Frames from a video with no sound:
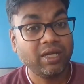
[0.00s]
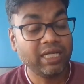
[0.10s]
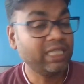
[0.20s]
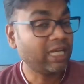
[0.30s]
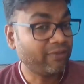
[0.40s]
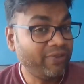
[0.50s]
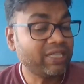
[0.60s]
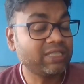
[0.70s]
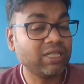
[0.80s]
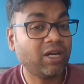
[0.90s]
either a
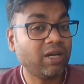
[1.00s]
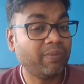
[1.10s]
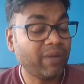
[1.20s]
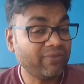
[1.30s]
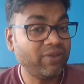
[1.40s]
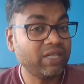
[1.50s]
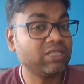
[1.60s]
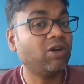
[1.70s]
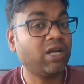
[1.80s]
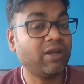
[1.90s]
fix, bug fix,
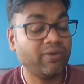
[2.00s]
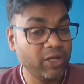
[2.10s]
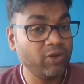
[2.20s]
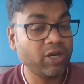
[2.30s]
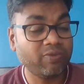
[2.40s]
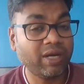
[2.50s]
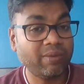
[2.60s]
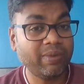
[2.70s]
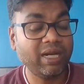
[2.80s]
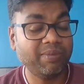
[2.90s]
or a new
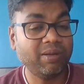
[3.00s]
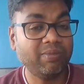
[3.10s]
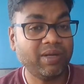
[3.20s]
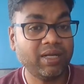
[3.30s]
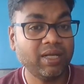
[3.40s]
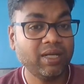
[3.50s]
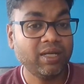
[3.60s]
requirement development,